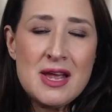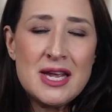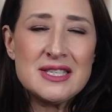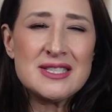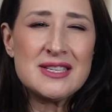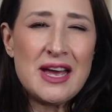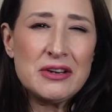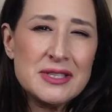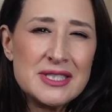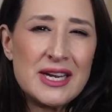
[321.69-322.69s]
It
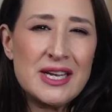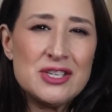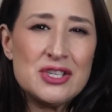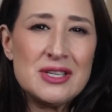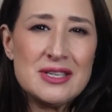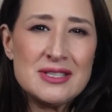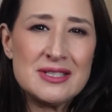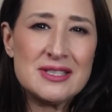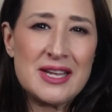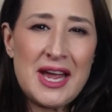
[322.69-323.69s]
settles into the
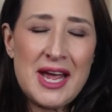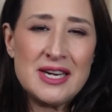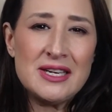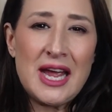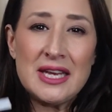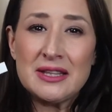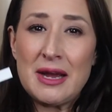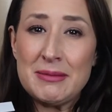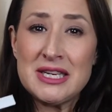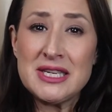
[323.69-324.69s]
skin. And
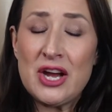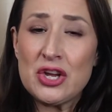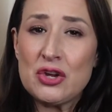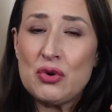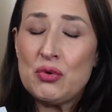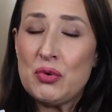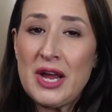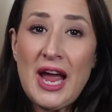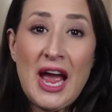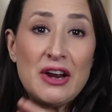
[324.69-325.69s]
let me tell you,
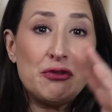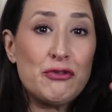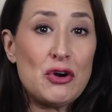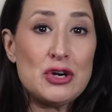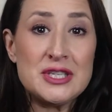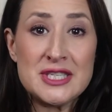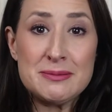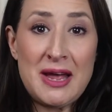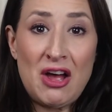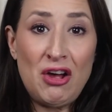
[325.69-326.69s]
at first
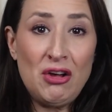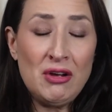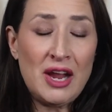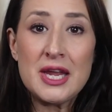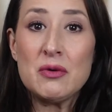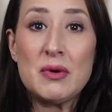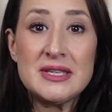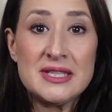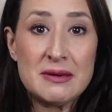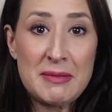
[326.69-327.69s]
smell, it
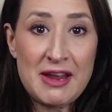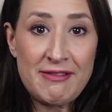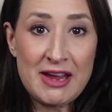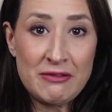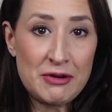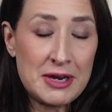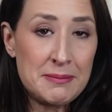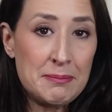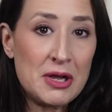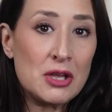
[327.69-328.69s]
wasn't my favorite.
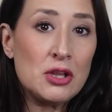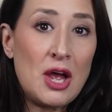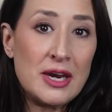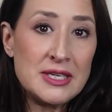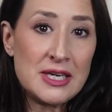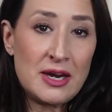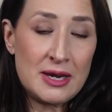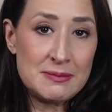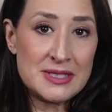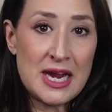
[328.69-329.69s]
But a lot of
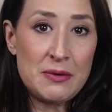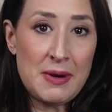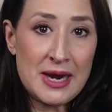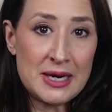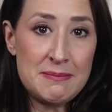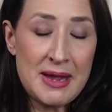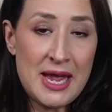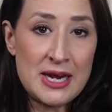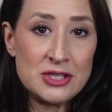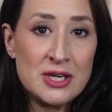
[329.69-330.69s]
times I
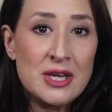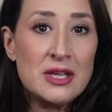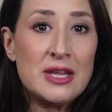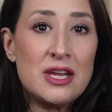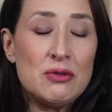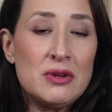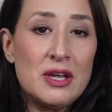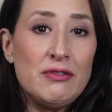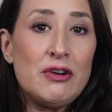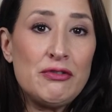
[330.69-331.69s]
recommend that you
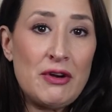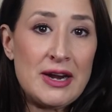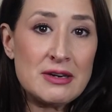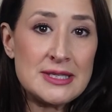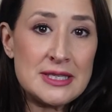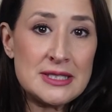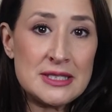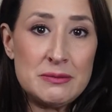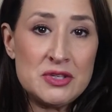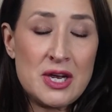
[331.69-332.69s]
give your fragrances
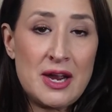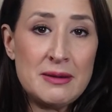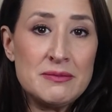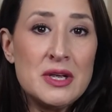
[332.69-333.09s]
some time.